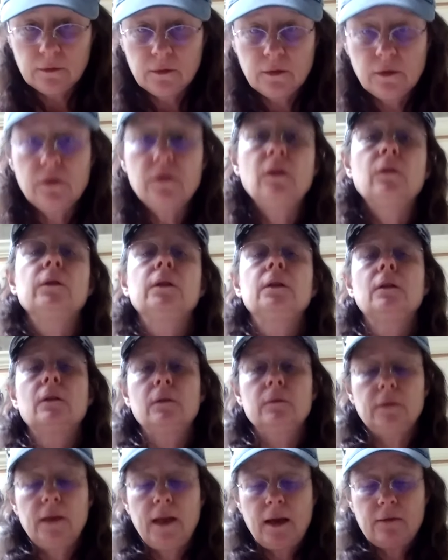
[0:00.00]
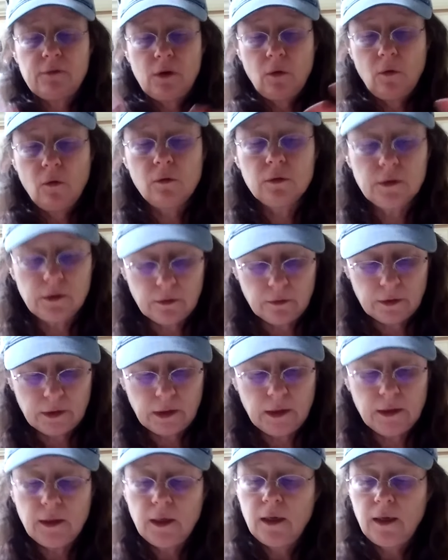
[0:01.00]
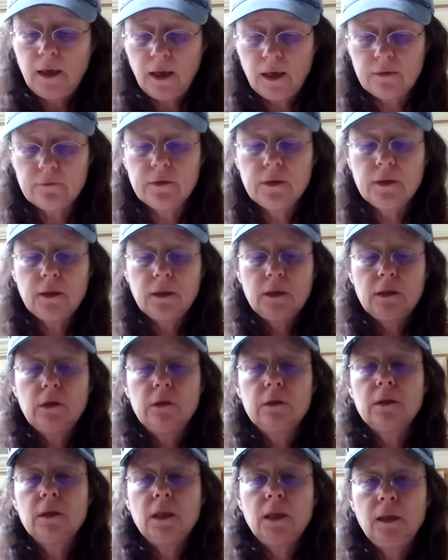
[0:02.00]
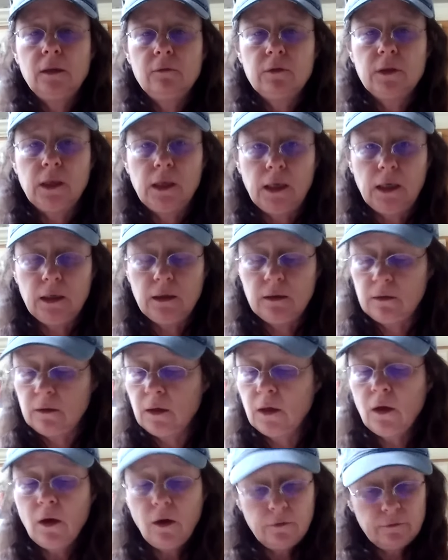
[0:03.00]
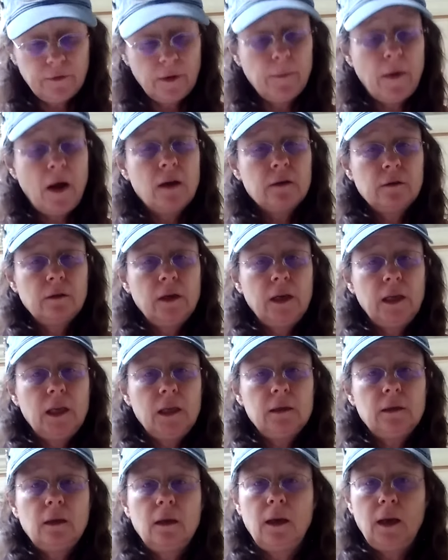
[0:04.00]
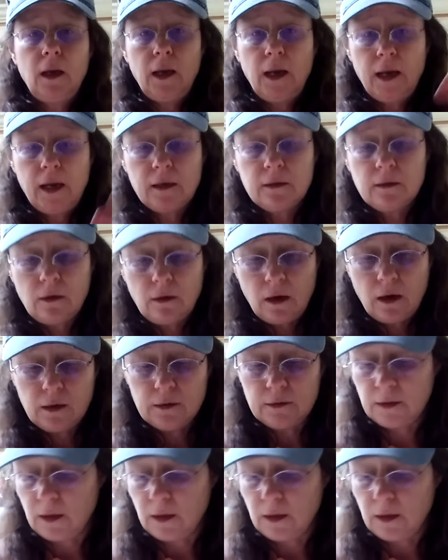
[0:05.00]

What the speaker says: So you don't have a whole turkey. Everything cooks evenly from underneath and on